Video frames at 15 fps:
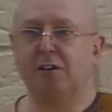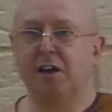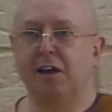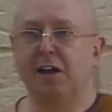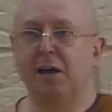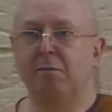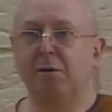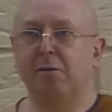he
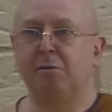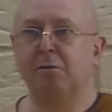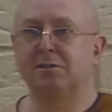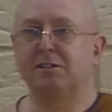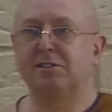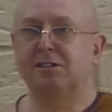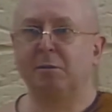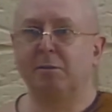came up to me and
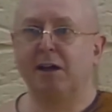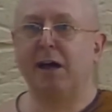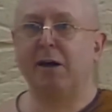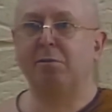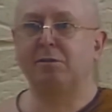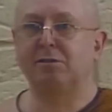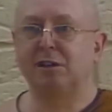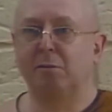said, something
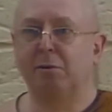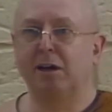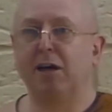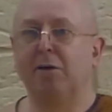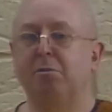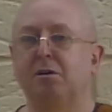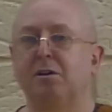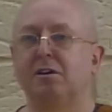
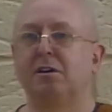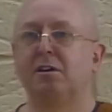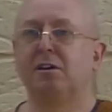happened.